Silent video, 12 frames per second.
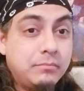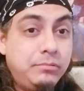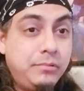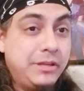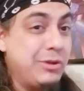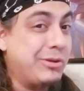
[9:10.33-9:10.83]

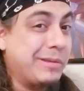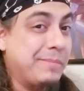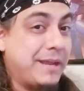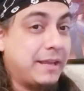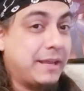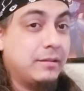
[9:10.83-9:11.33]
You can
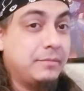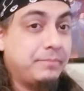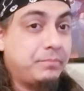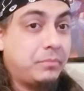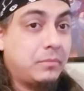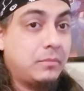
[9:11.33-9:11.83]
make
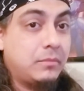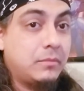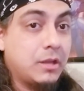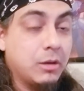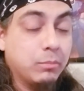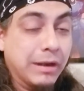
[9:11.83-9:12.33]

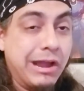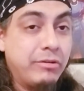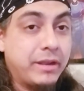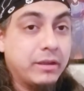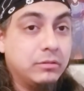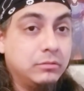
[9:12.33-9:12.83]
a brown
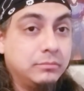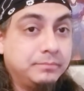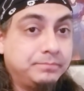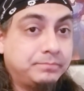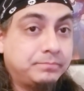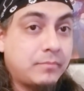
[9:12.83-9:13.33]
ale.
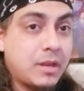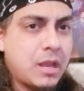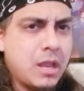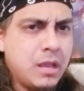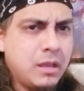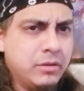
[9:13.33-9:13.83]

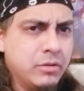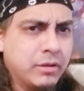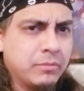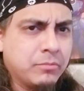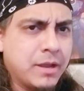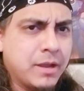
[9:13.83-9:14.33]
You
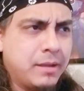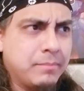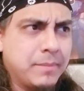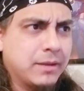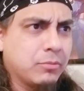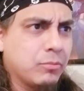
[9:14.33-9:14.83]
can
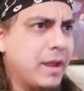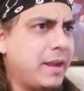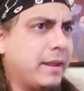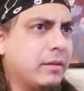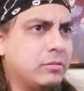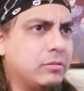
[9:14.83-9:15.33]
make a red
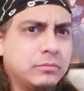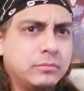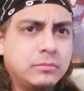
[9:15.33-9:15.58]
ale.